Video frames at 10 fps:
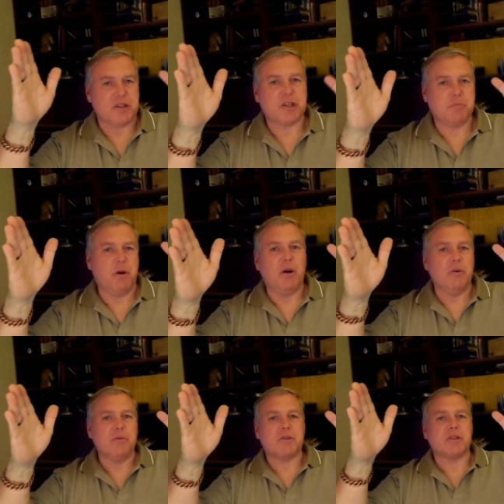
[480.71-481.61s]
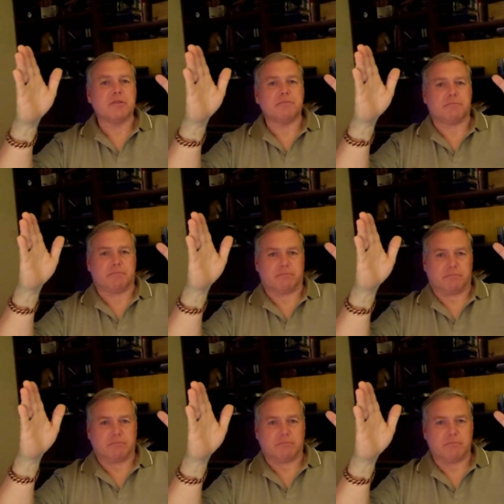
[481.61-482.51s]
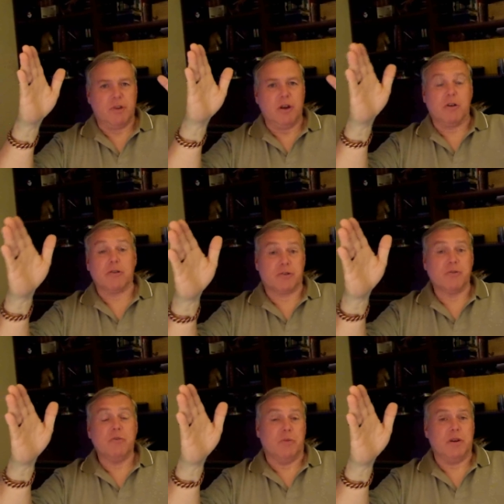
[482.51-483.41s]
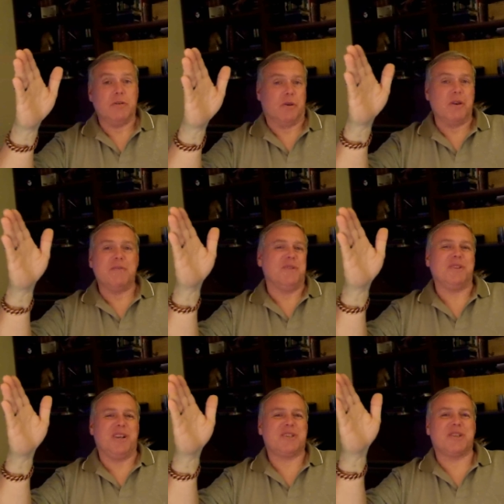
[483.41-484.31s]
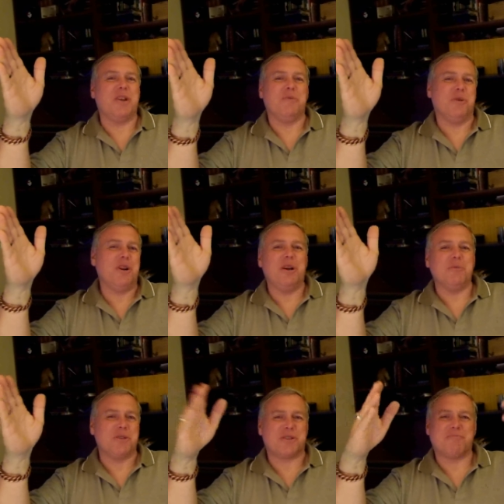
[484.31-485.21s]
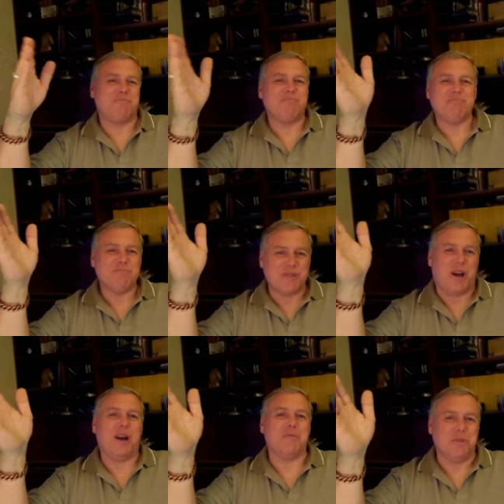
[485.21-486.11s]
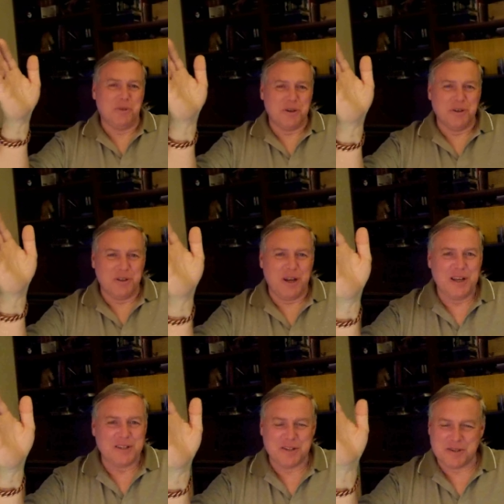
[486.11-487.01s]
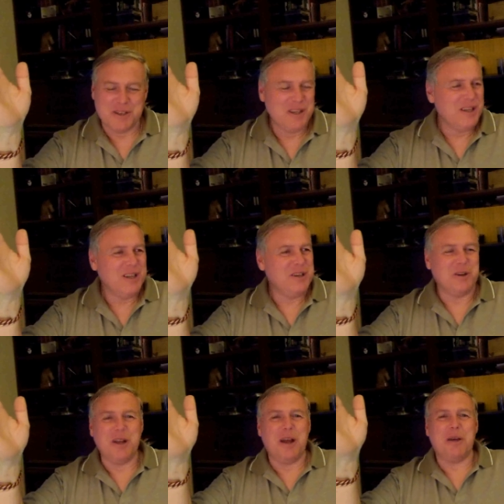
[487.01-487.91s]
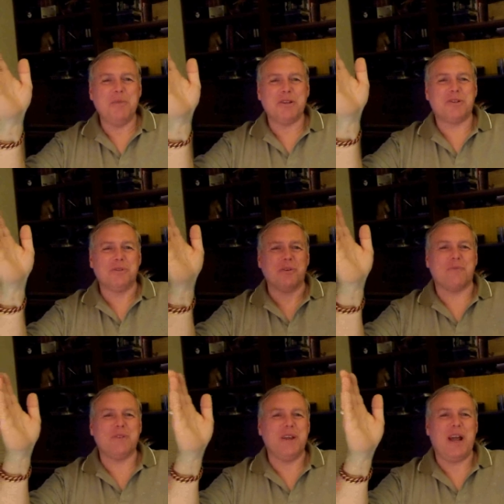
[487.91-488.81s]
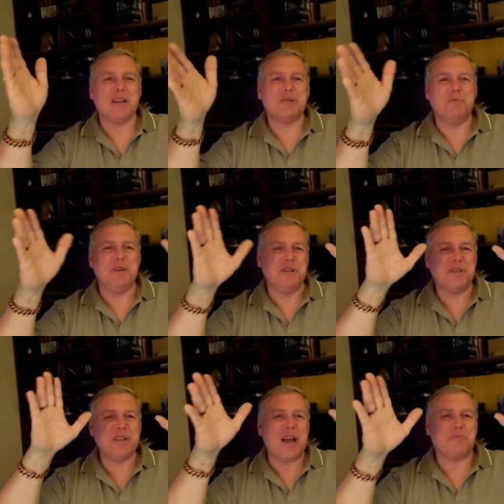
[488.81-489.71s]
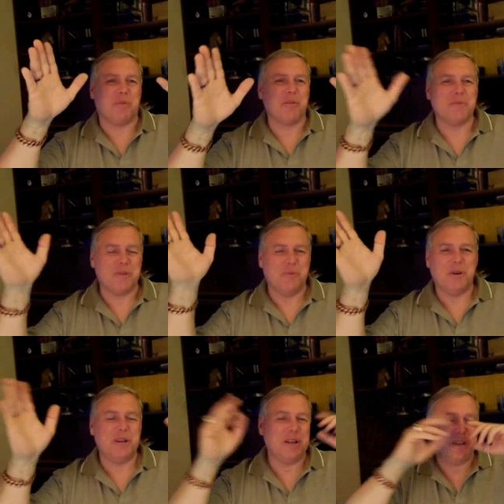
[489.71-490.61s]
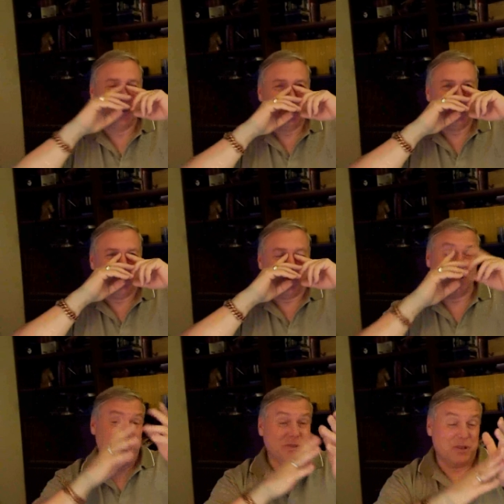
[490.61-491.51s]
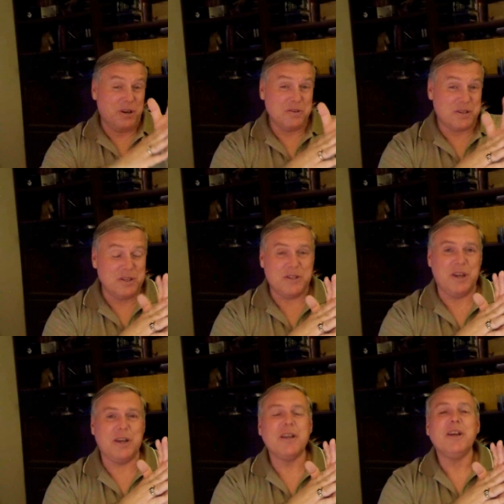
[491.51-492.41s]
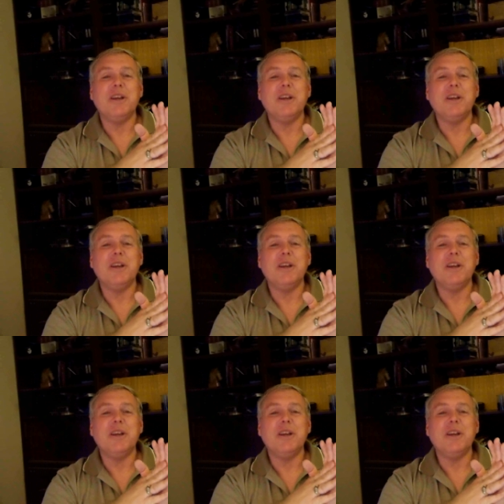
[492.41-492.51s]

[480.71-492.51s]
expose, you know, a true one, or even like say one that was kind of along the lines, because, you know, I'm not sure if it has to be the exact perfect one that Georges Lakhovsky did,